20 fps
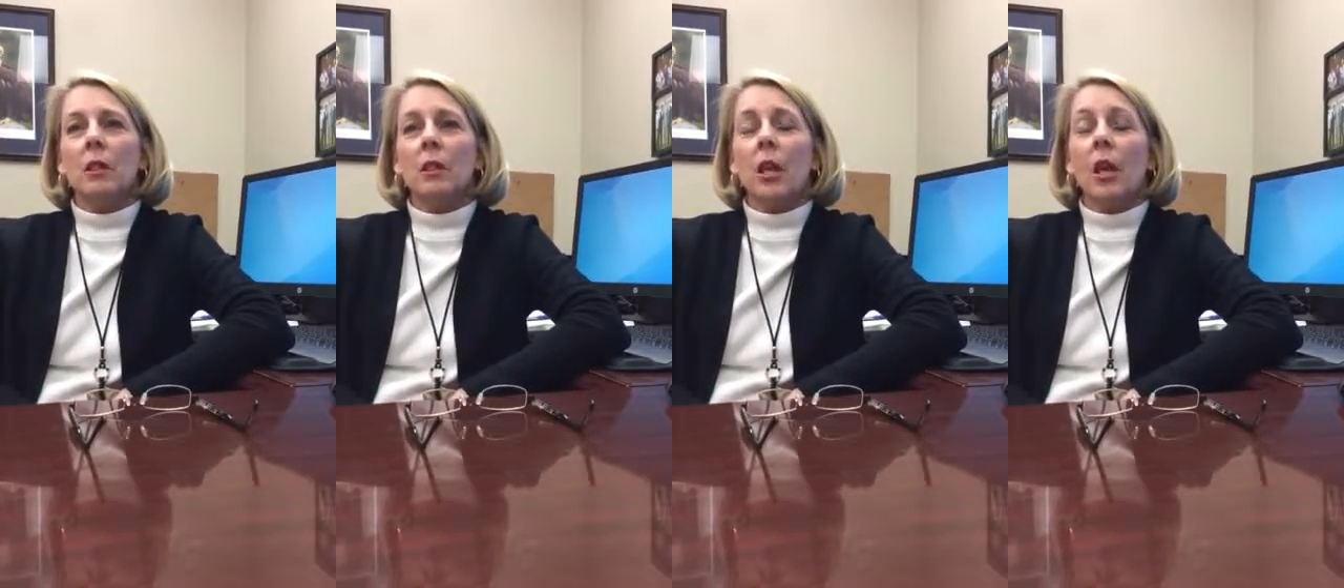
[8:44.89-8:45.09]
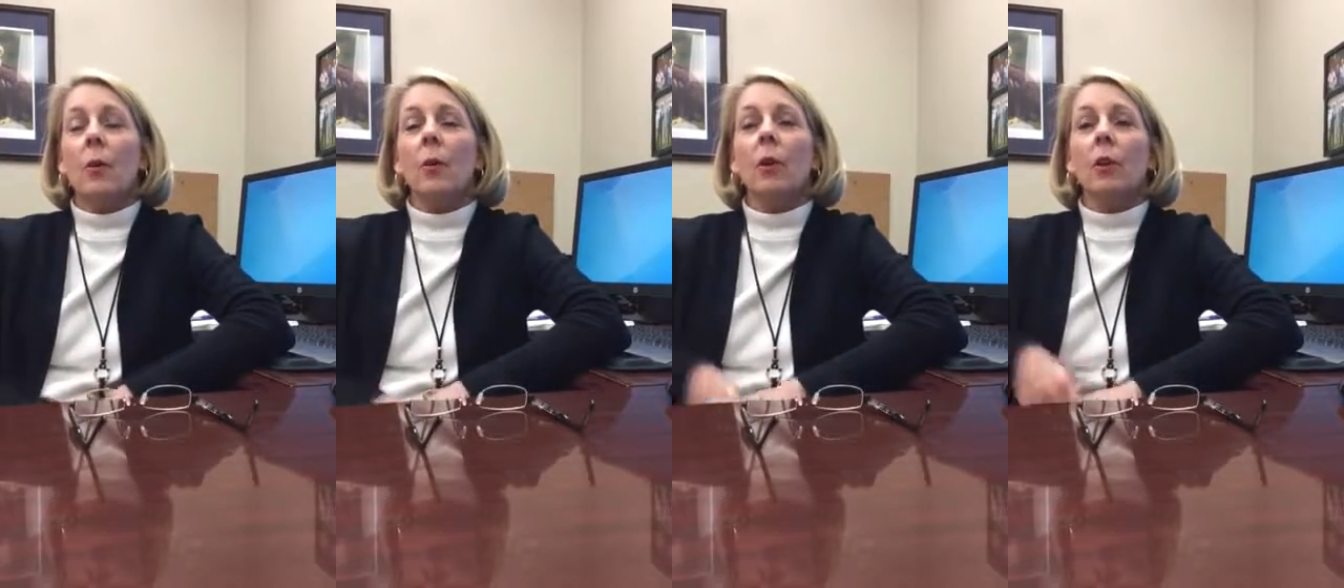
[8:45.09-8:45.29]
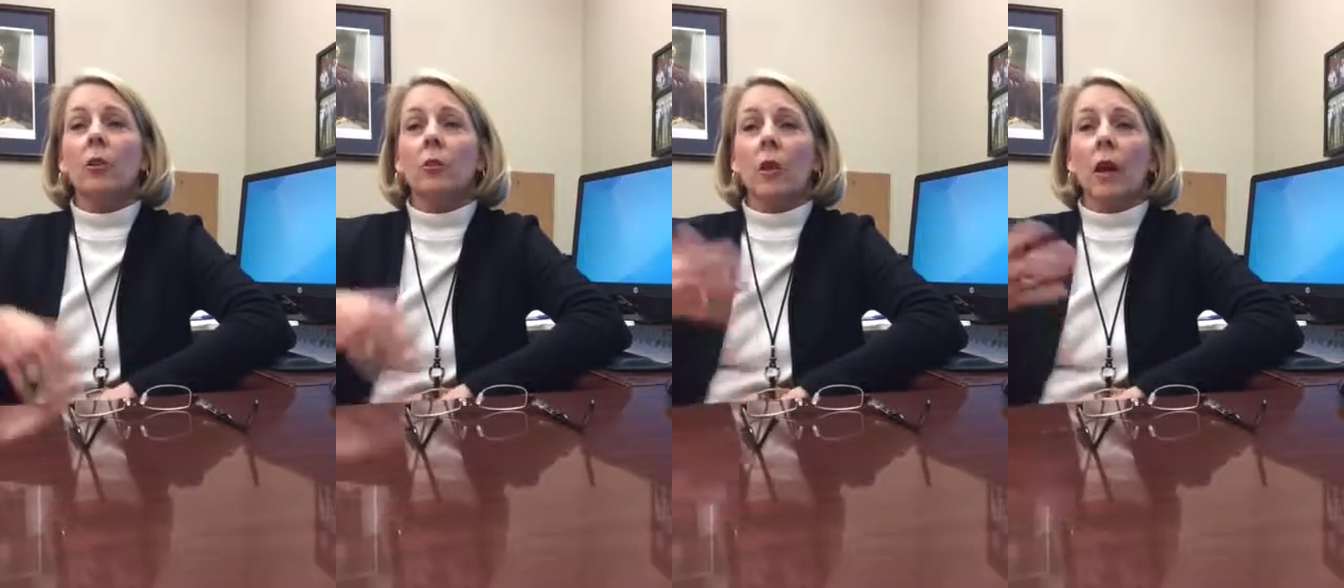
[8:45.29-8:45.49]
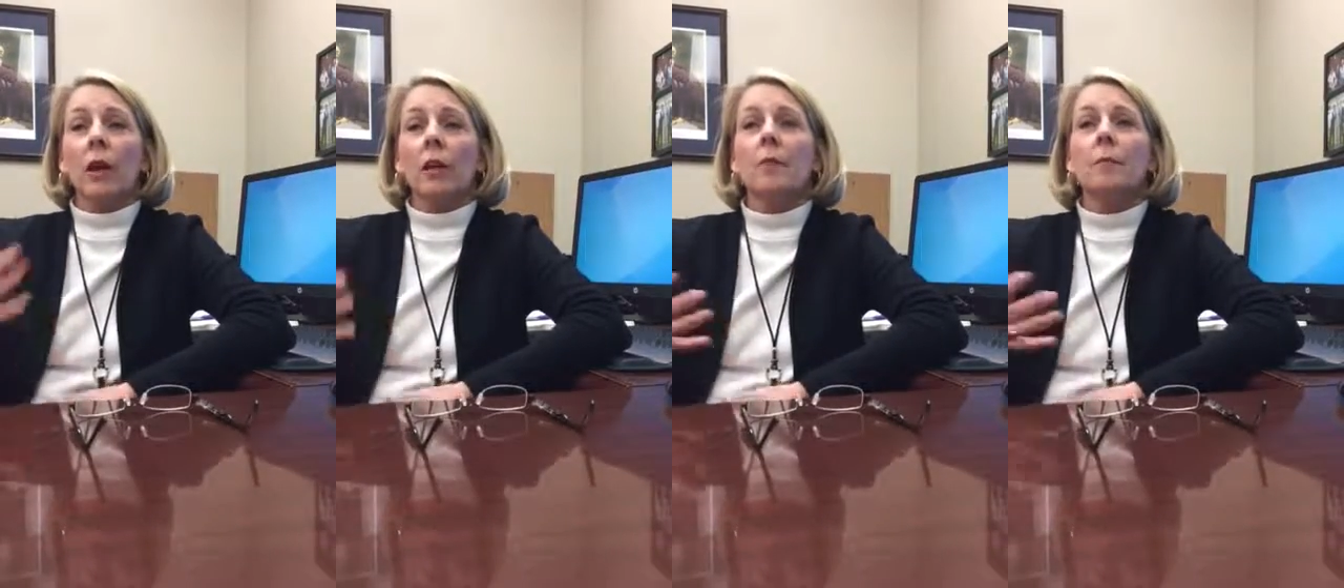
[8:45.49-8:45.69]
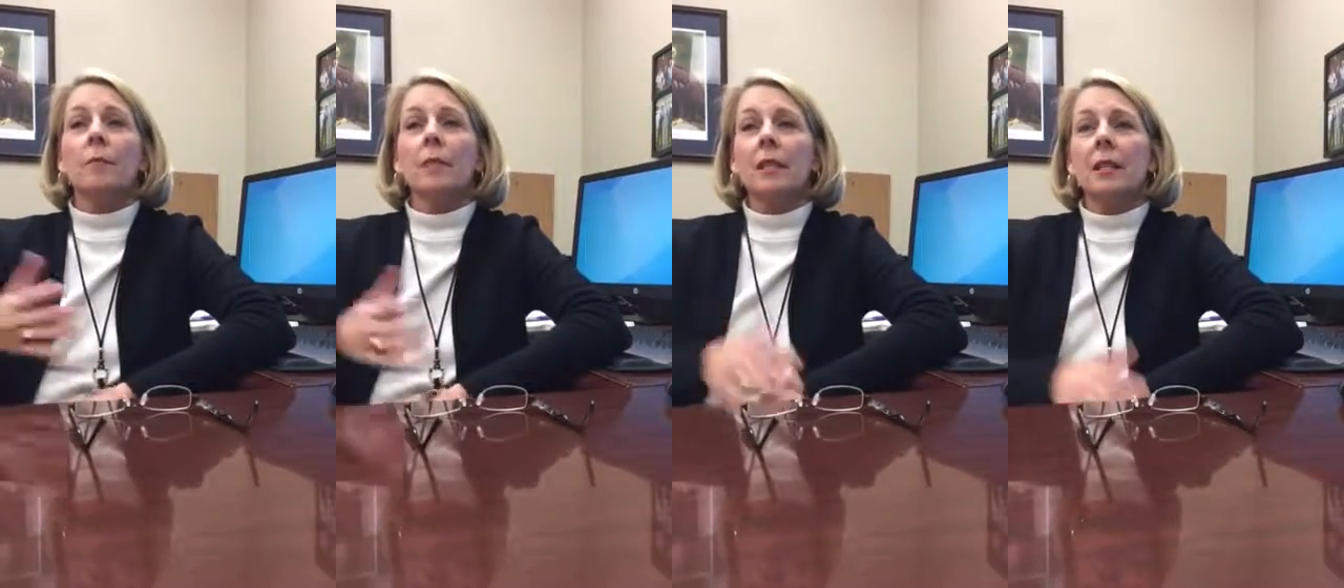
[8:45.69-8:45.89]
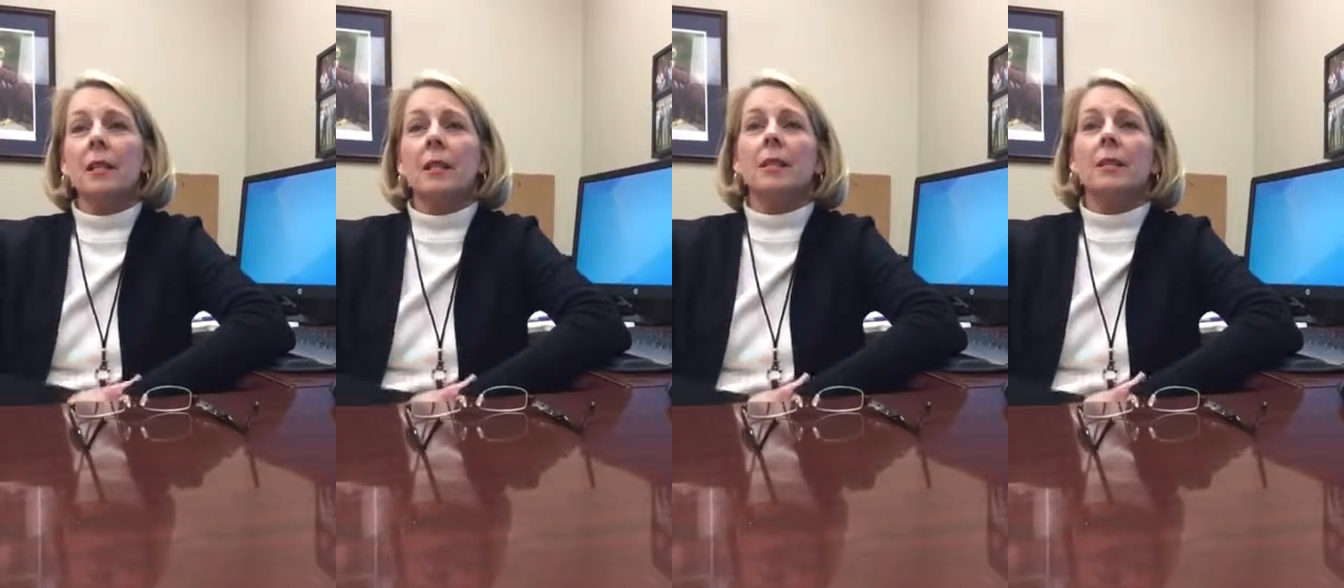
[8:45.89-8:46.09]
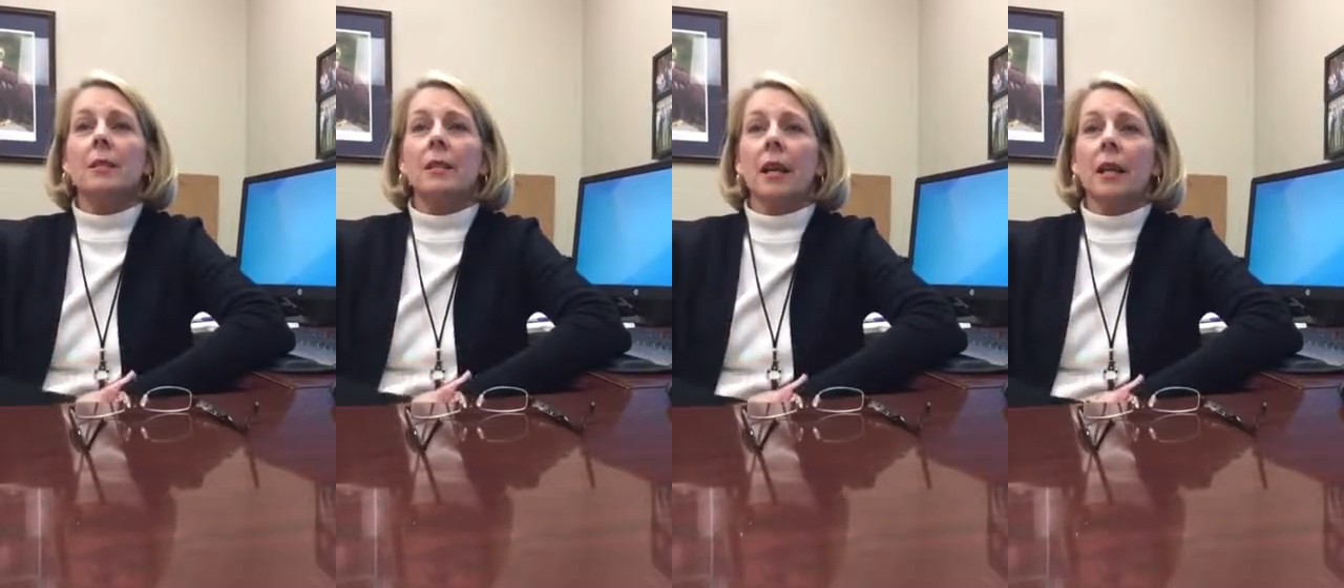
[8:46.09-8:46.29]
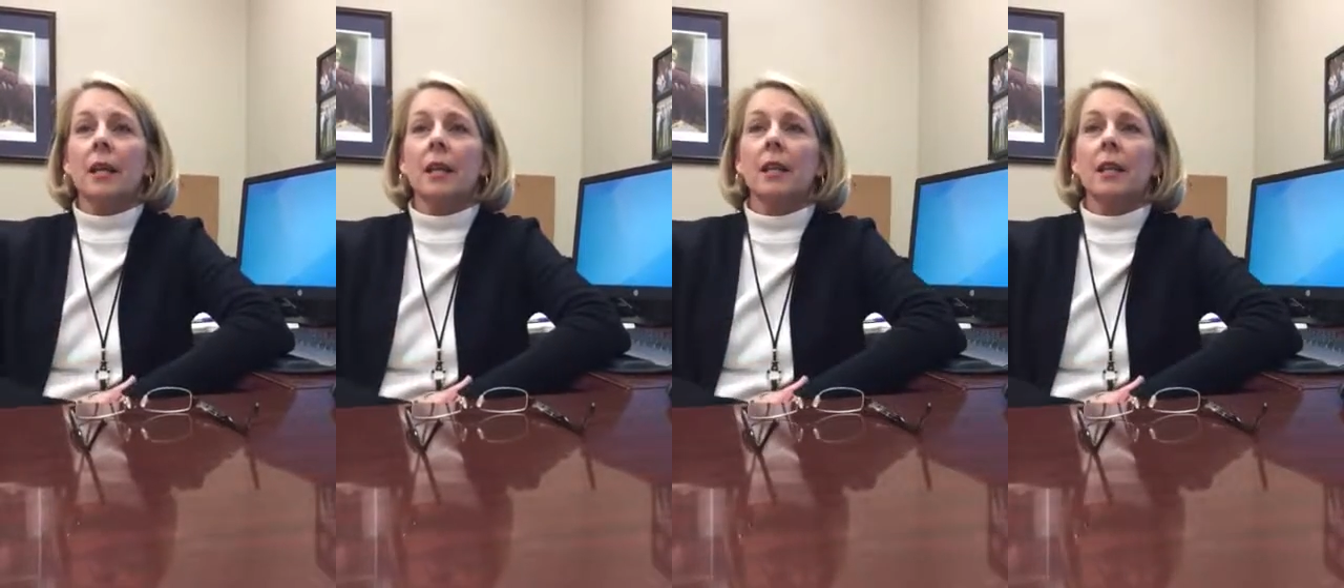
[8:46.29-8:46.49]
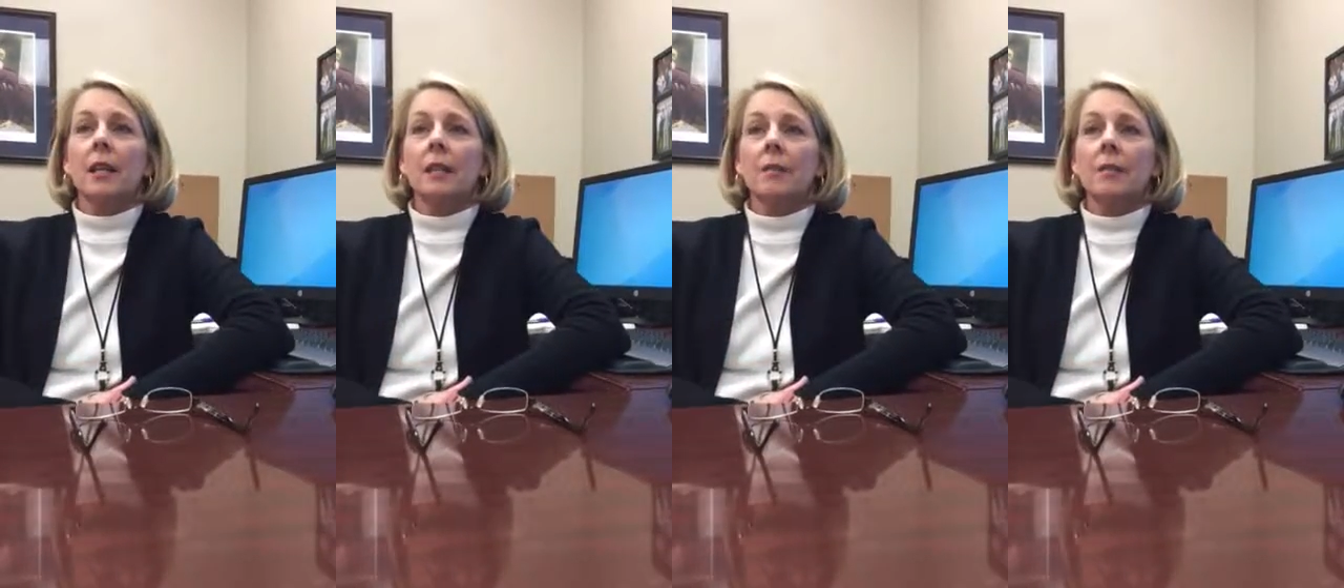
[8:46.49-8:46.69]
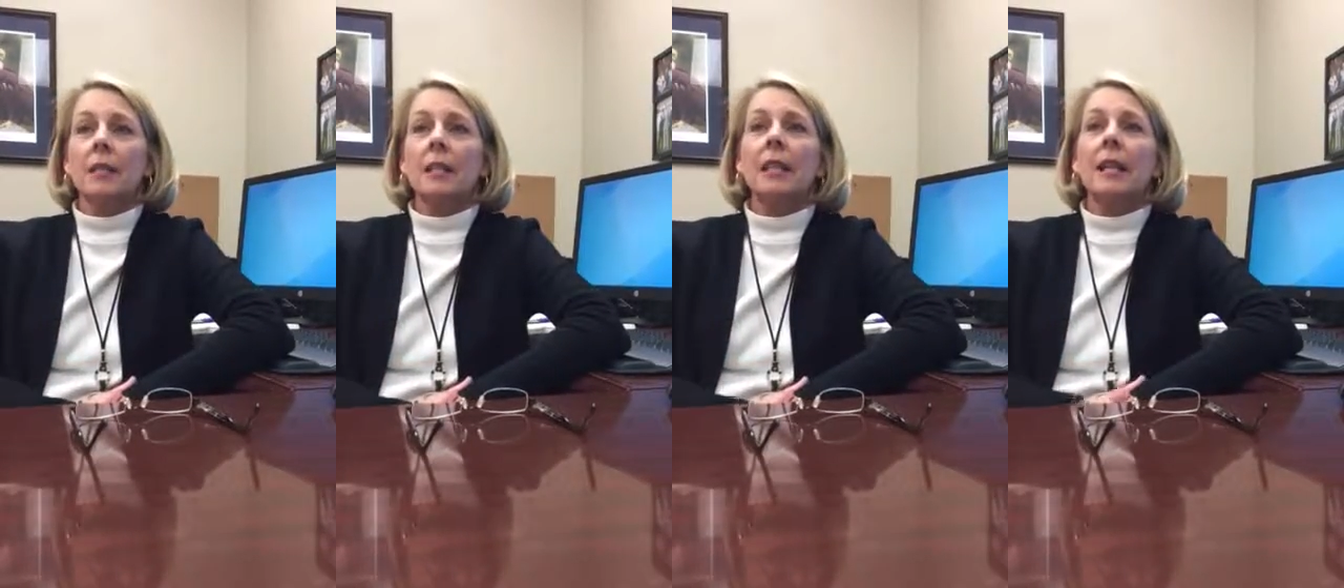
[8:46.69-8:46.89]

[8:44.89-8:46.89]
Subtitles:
a lot of men executives